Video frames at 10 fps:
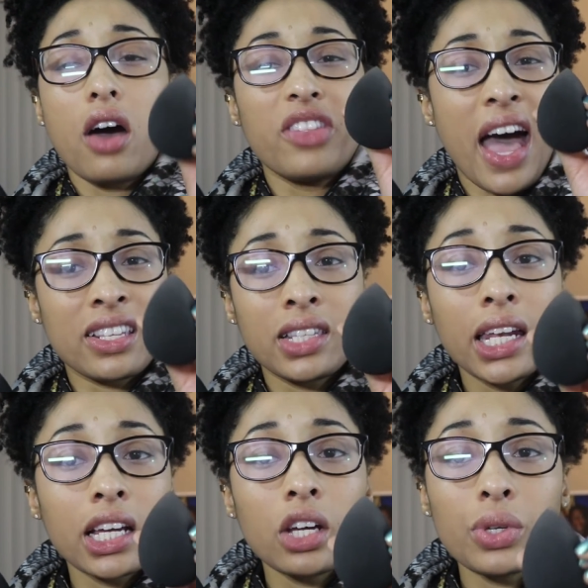The
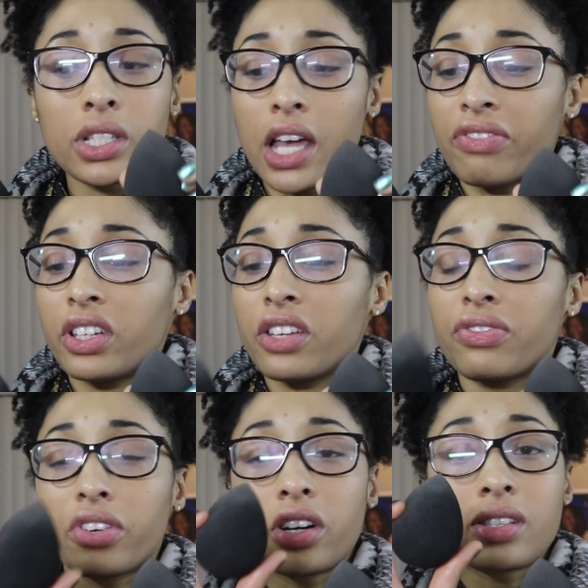Aesthetica is definitely
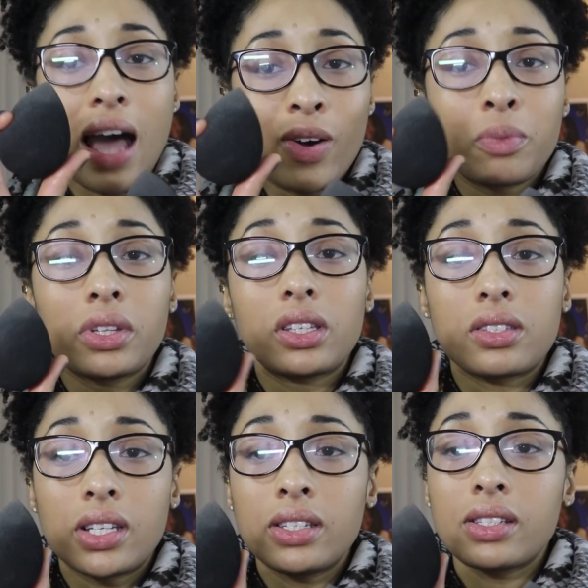first. I would put the
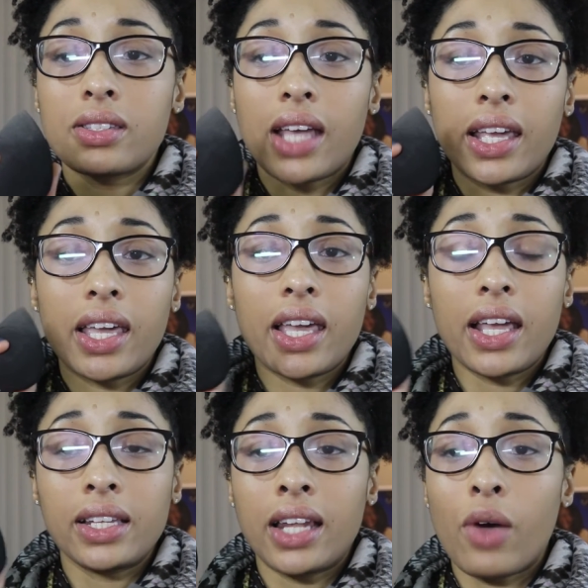Zenda second,
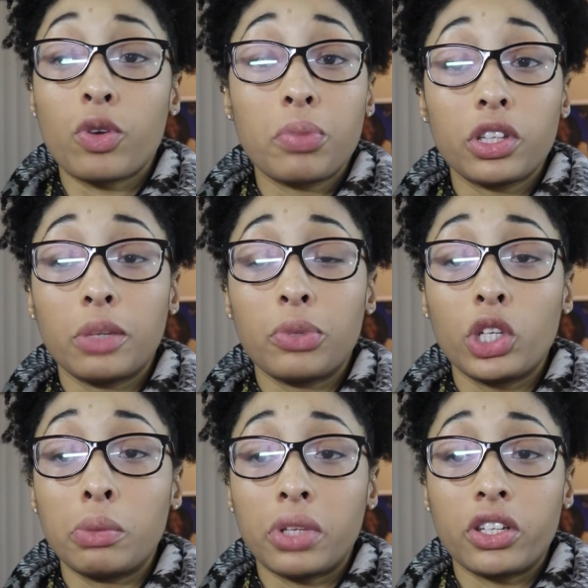and then I would put the
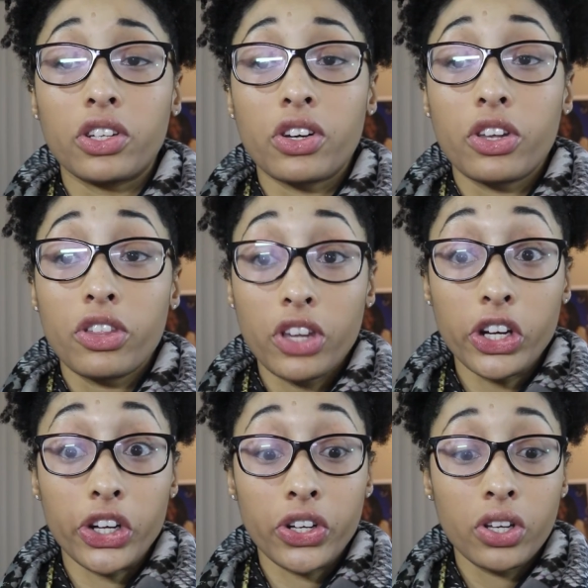beauty blender
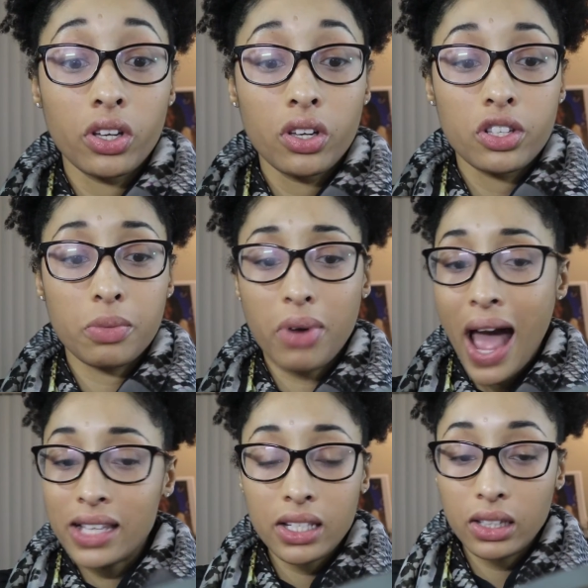third.
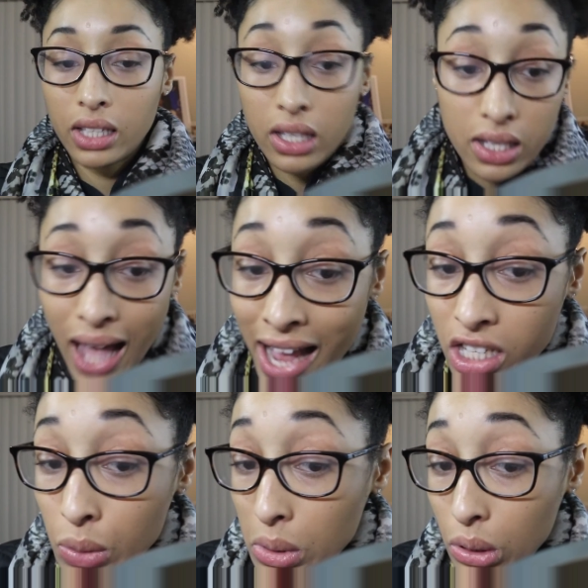Surprisingly, because I
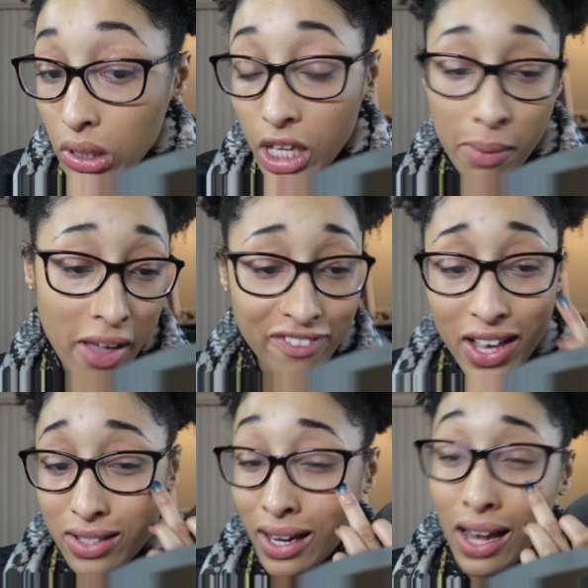just went to go look at my
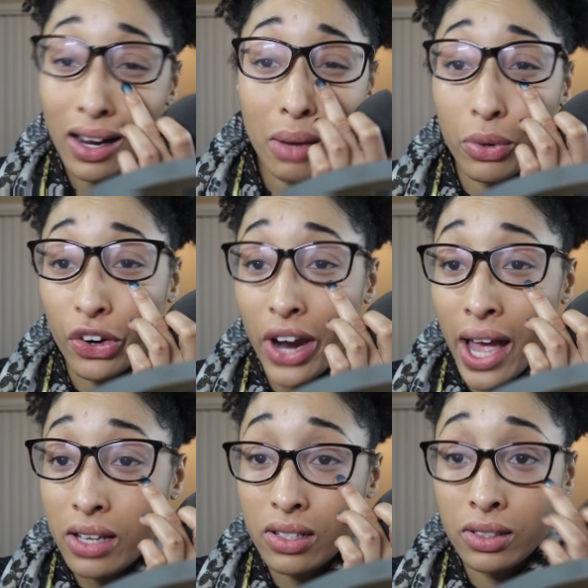face. I got a couple
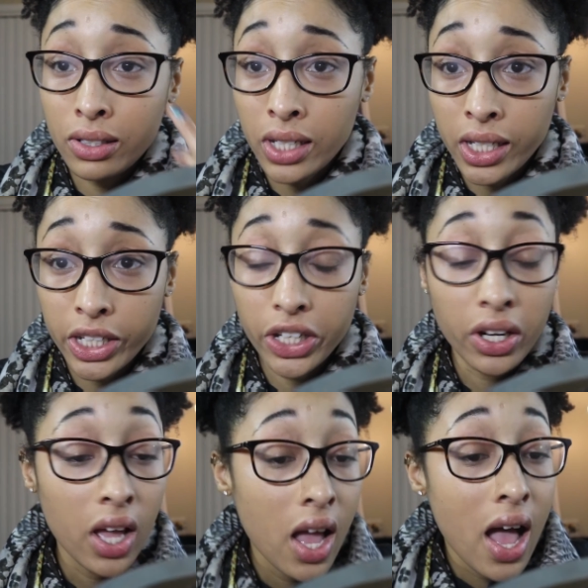cracks under there.
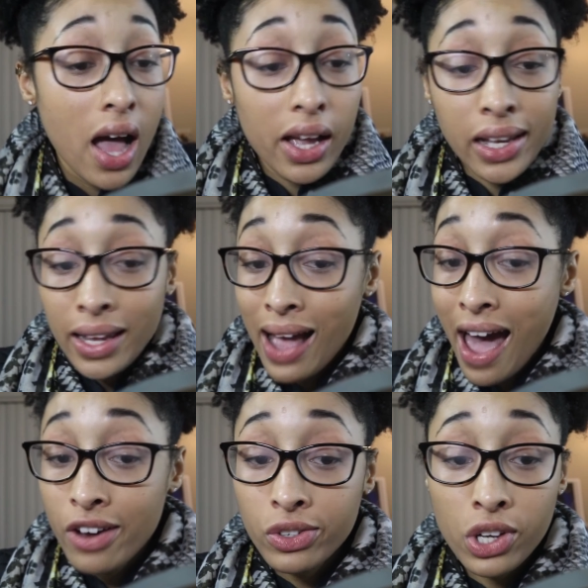Again,
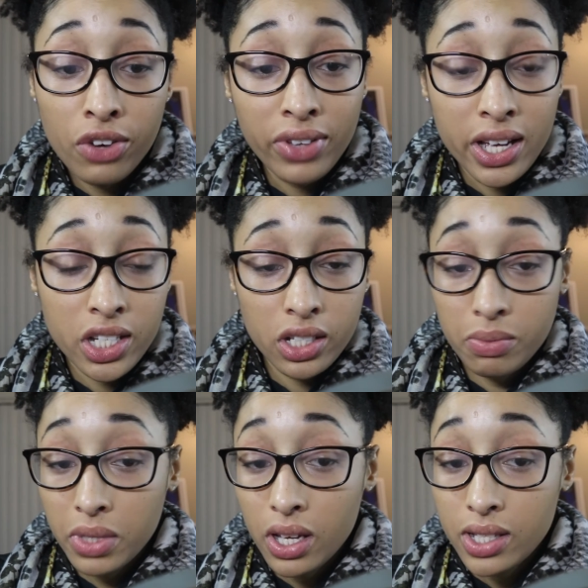I don't know if that's
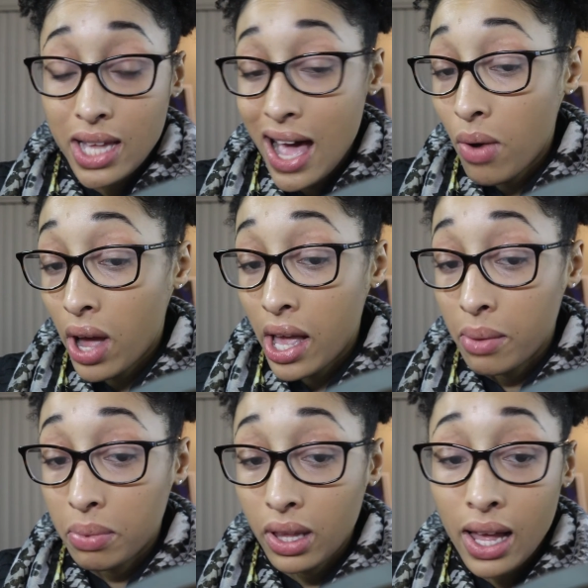just because of how I
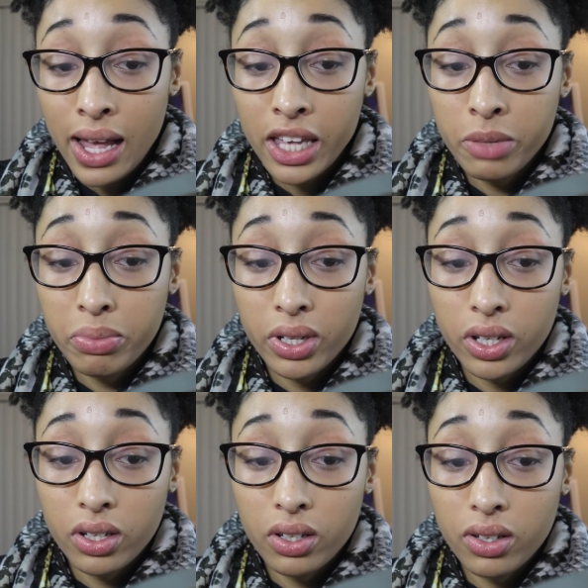applied,
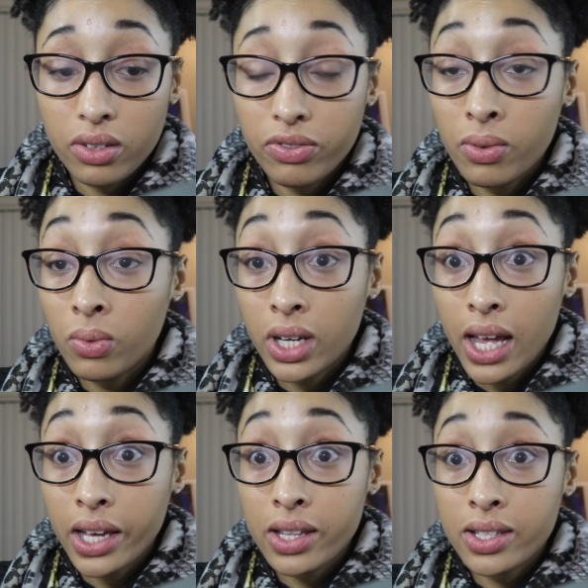but from what
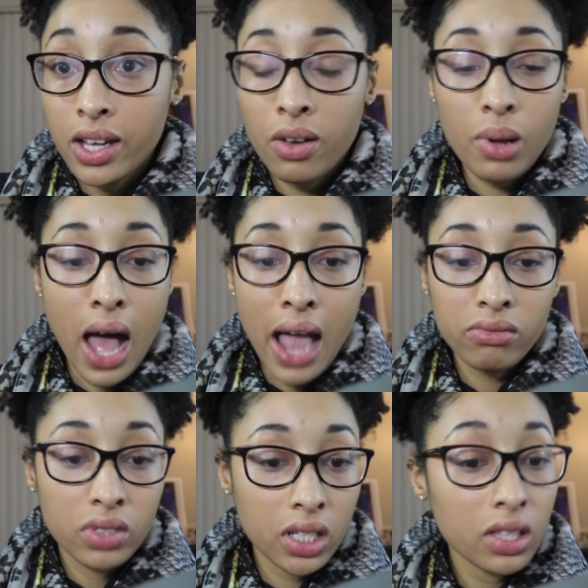I can tell, I
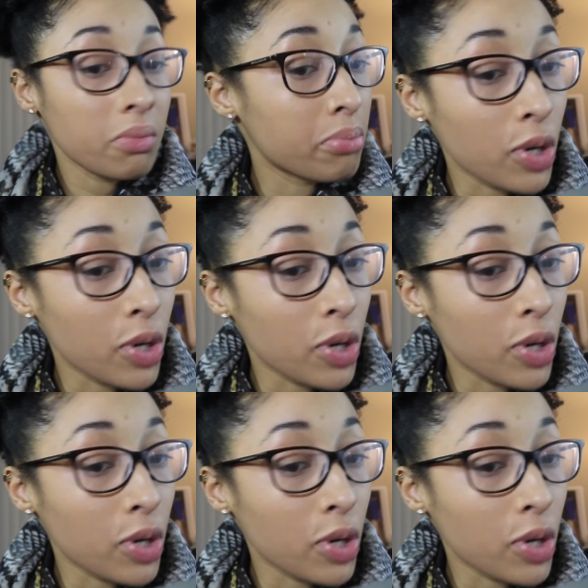did them